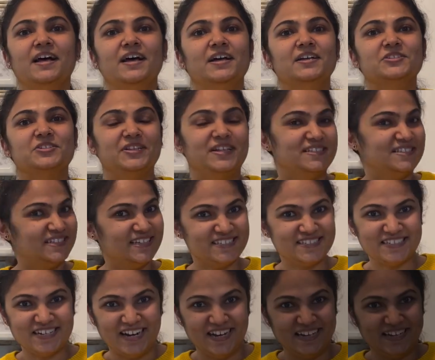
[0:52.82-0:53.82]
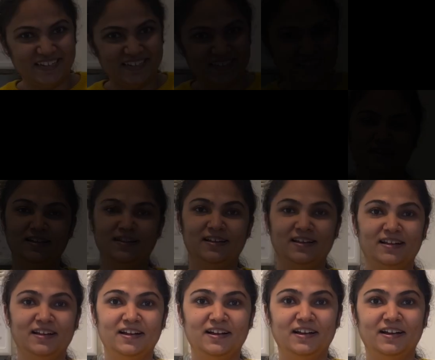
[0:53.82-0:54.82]
So let's get started.
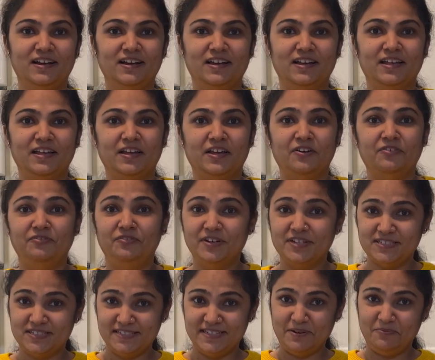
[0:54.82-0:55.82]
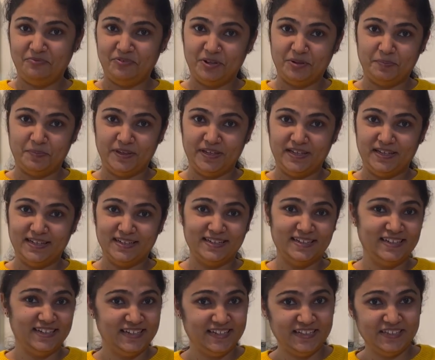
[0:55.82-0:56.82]
First step will be
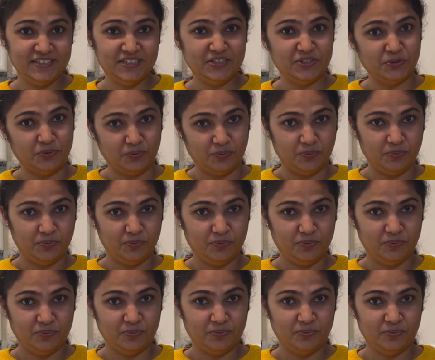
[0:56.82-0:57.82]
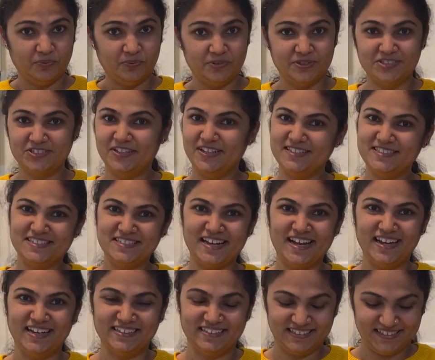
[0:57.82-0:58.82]
kneading the dough. So let's
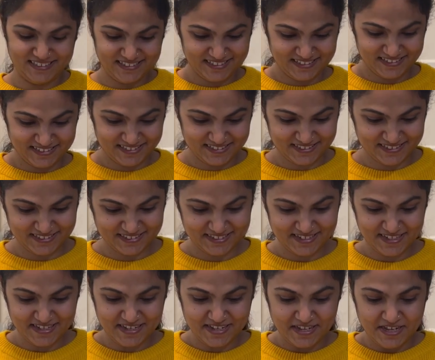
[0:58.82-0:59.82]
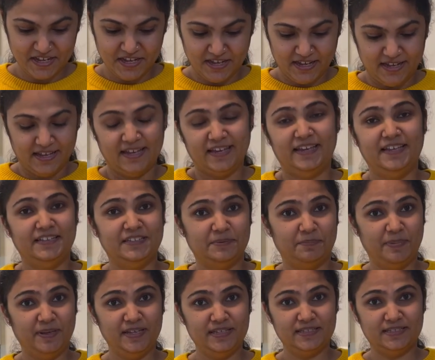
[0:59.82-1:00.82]
start. In the
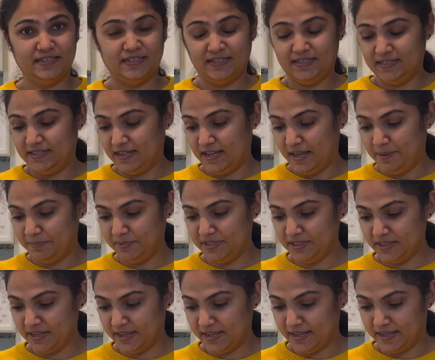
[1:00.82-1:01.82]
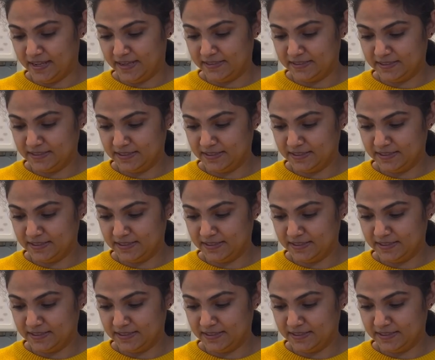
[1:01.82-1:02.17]
besan, I'm going to add